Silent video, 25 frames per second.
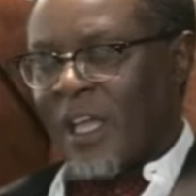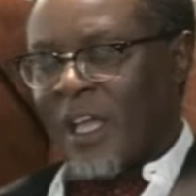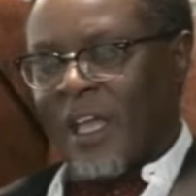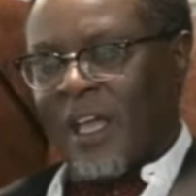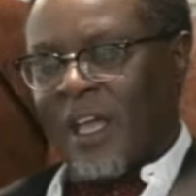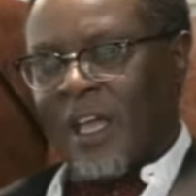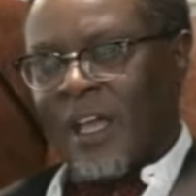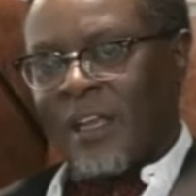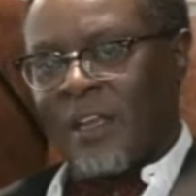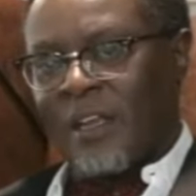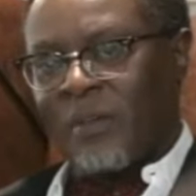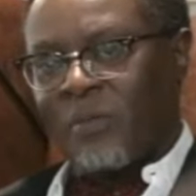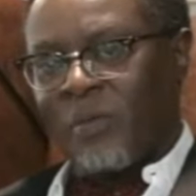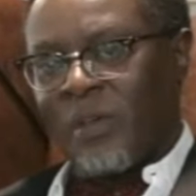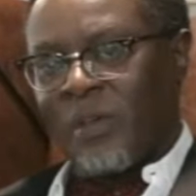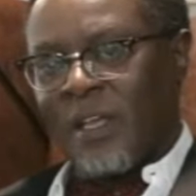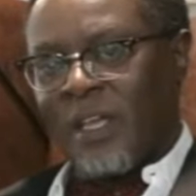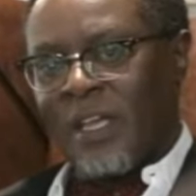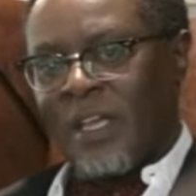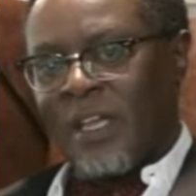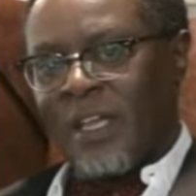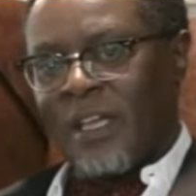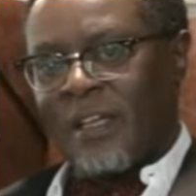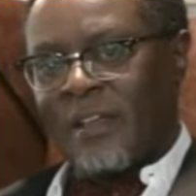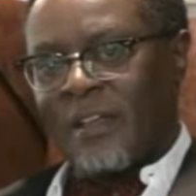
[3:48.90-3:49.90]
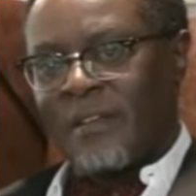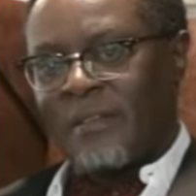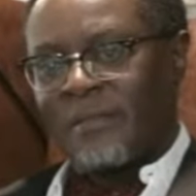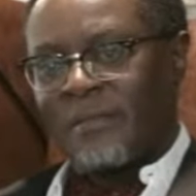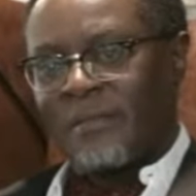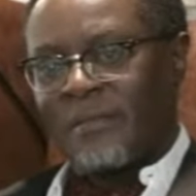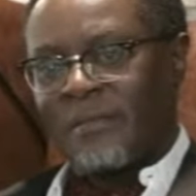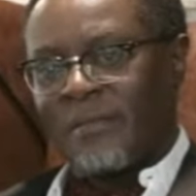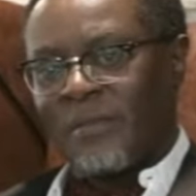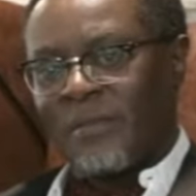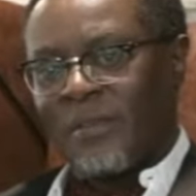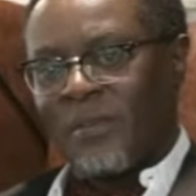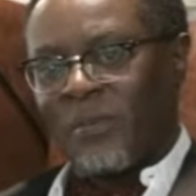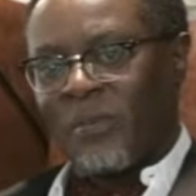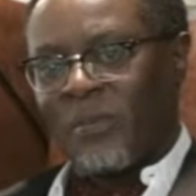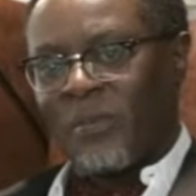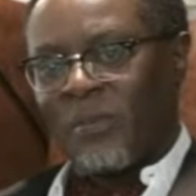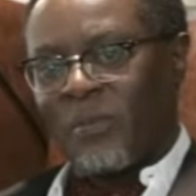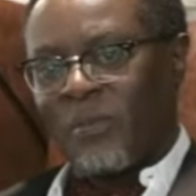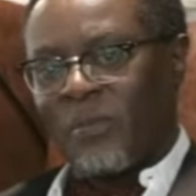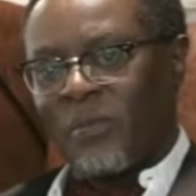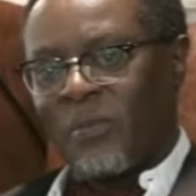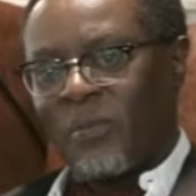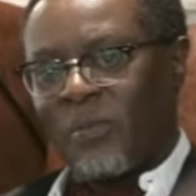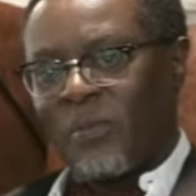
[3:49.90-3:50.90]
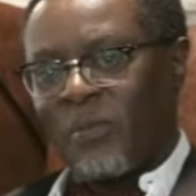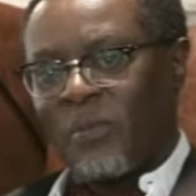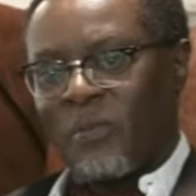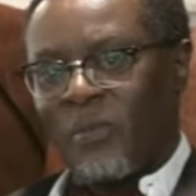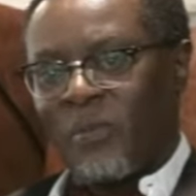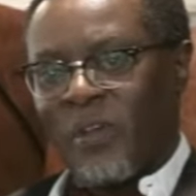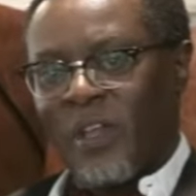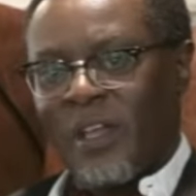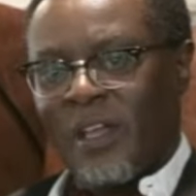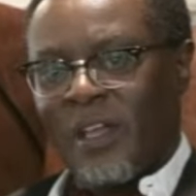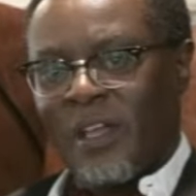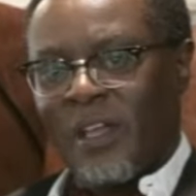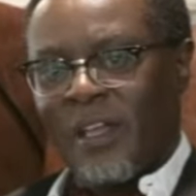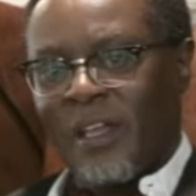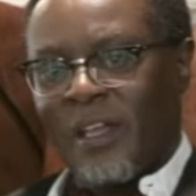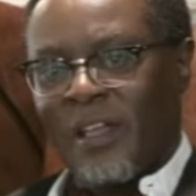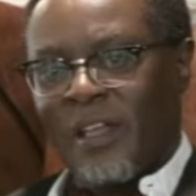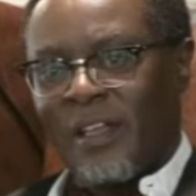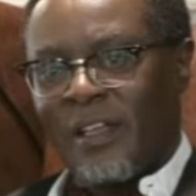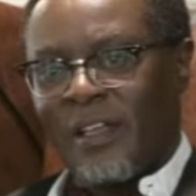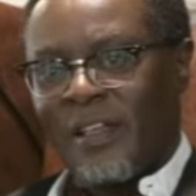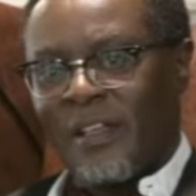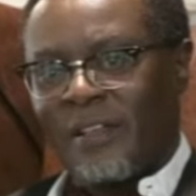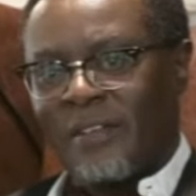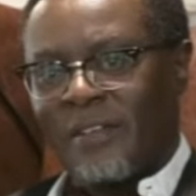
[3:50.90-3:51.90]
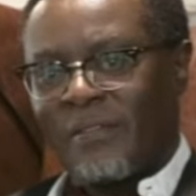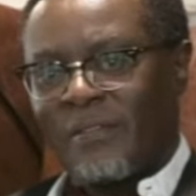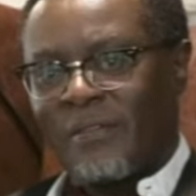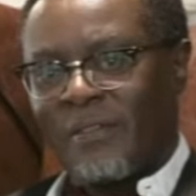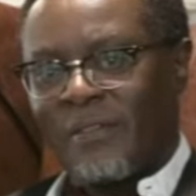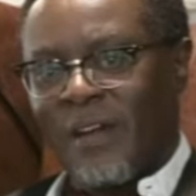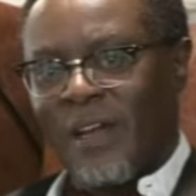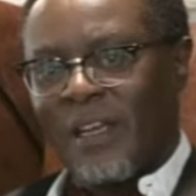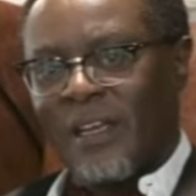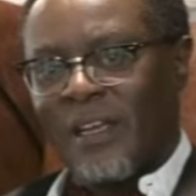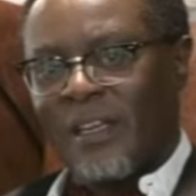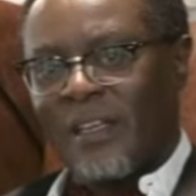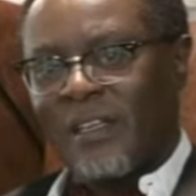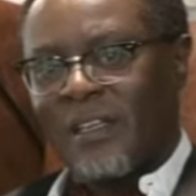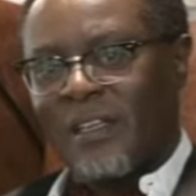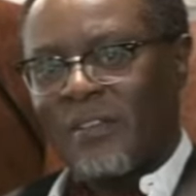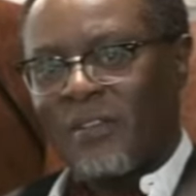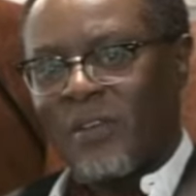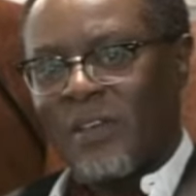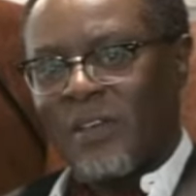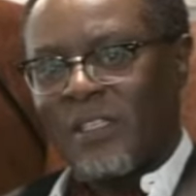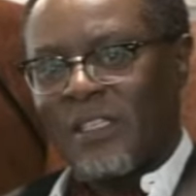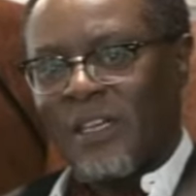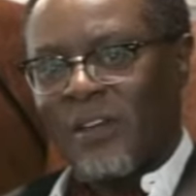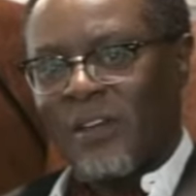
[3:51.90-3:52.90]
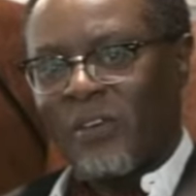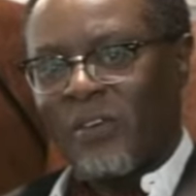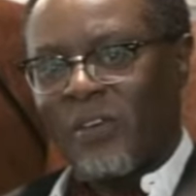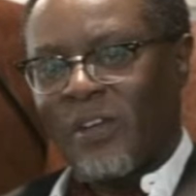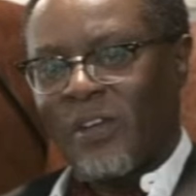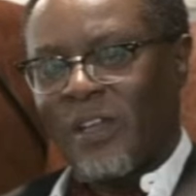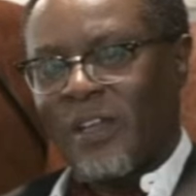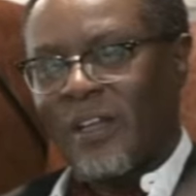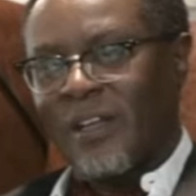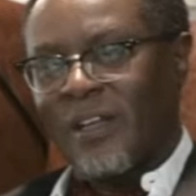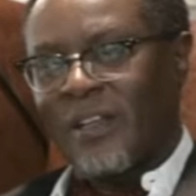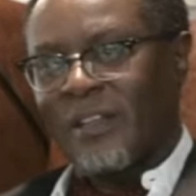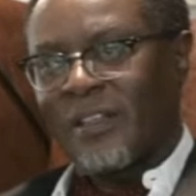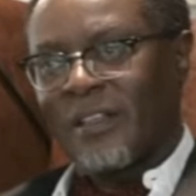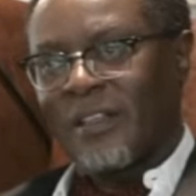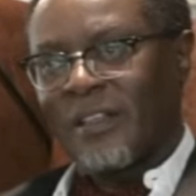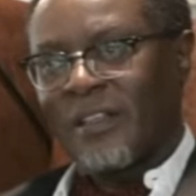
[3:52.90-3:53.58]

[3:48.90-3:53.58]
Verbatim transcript: and we we funded the Wajackoyah